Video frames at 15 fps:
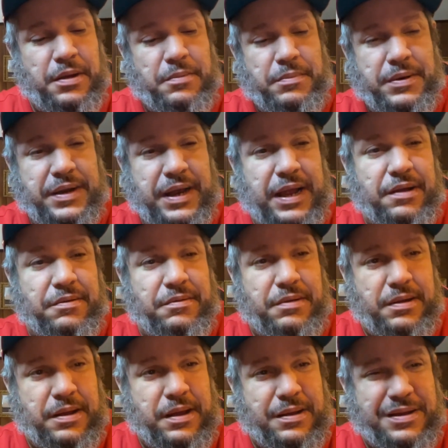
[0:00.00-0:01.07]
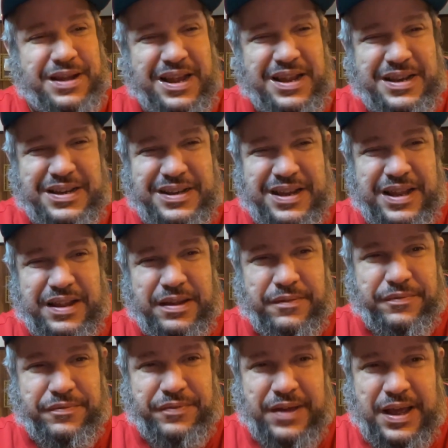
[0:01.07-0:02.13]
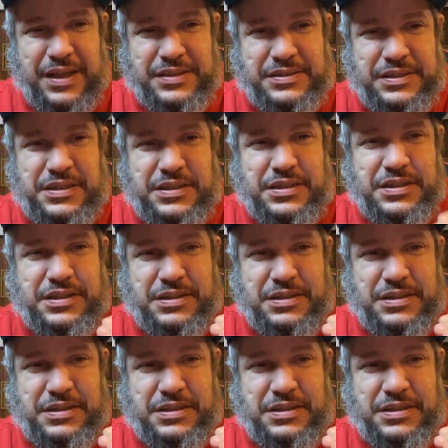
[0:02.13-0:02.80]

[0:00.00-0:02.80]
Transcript: But now, I'm kind of like fasting,